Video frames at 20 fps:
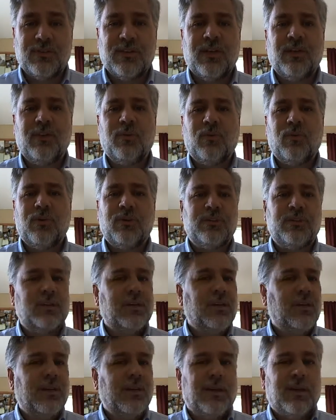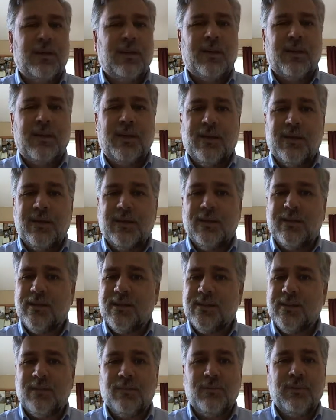In other words, it
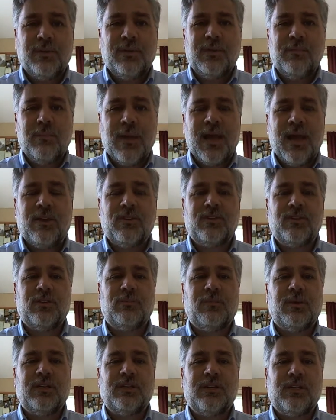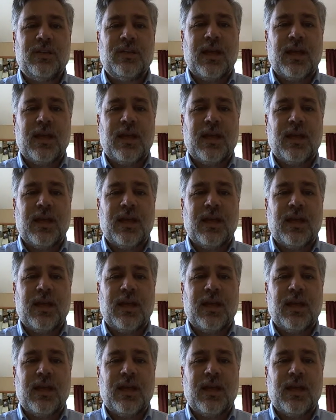doesn't really matter so much